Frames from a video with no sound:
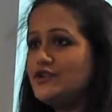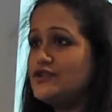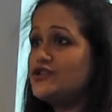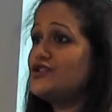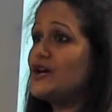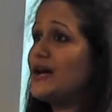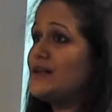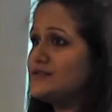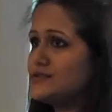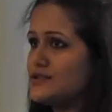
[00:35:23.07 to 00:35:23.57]
your
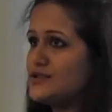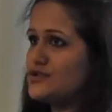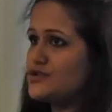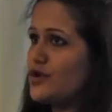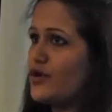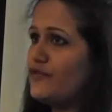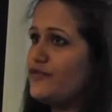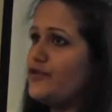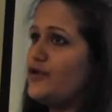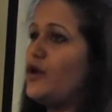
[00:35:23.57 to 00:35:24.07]
chances
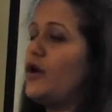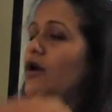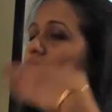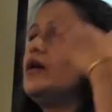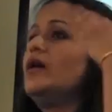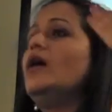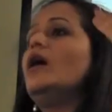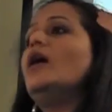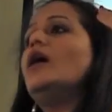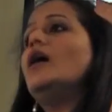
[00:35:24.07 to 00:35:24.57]
of
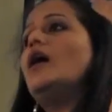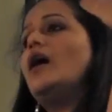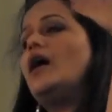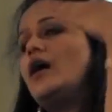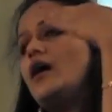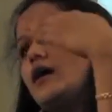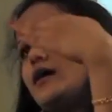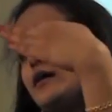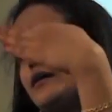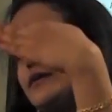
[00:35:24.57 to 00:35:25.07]
your,
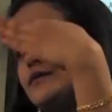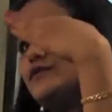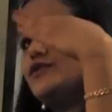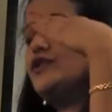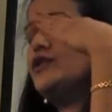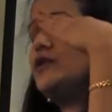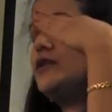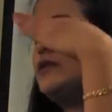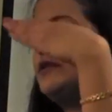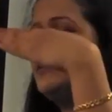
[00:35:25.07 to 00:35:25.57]
uh,
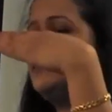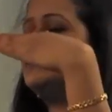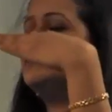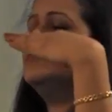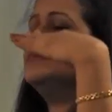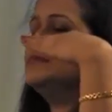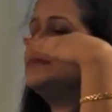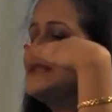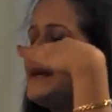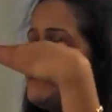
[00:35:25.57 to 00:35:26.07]
your
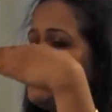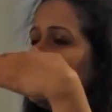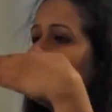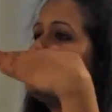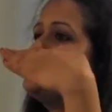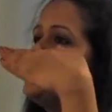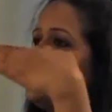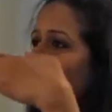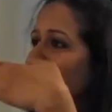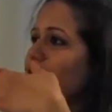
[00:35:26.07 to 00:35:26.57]

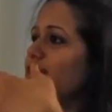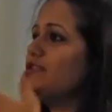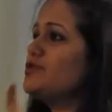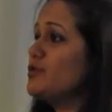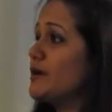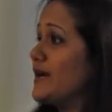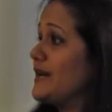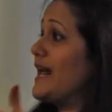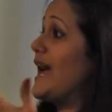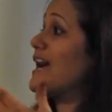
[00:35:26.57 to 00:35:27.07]
template DNA to
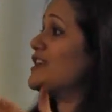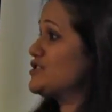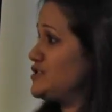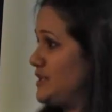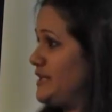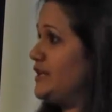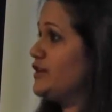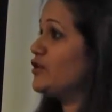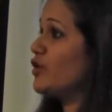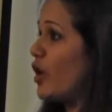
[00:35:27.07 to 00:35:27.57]
get
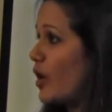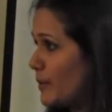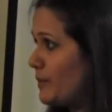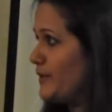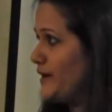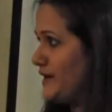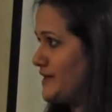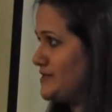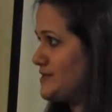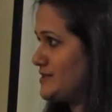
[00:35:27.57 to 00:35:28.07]
actually
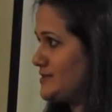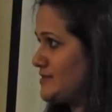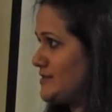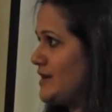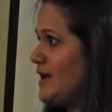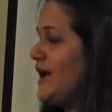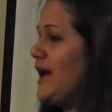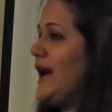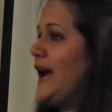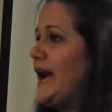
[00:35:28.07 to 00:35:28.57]
incorporated
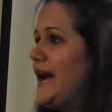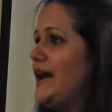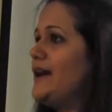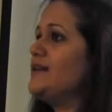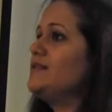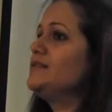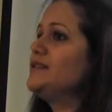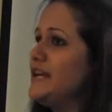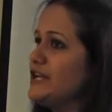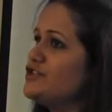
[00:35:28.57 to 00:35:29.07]

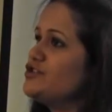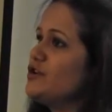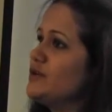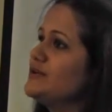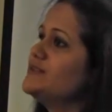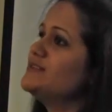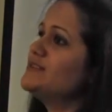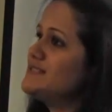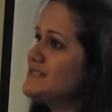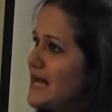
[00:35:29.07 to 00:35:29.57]
and get your
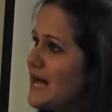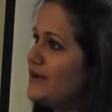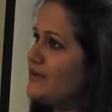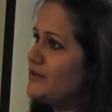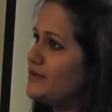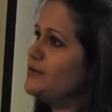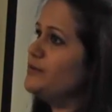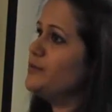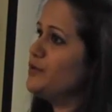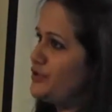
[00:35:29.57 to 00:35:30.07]

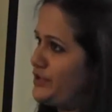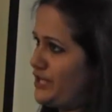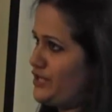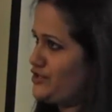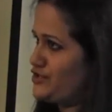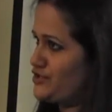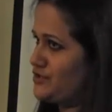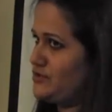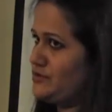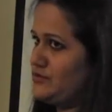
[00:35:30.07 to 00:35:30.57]
desired
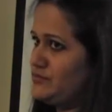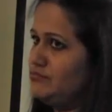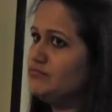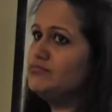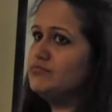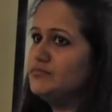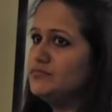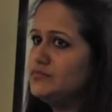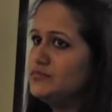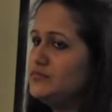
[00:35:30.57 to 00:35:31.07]
mutation
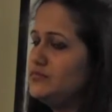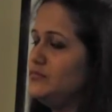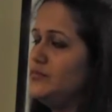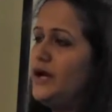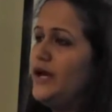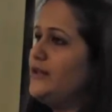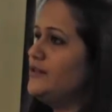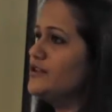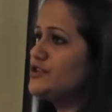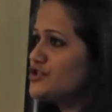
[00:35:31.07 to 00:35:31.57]

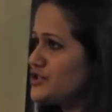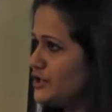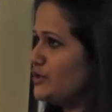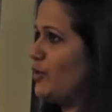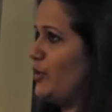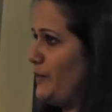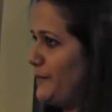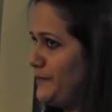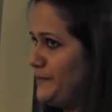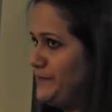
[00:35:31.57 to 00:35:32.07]
in the
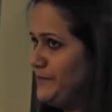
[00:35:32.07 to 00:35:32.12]
genome.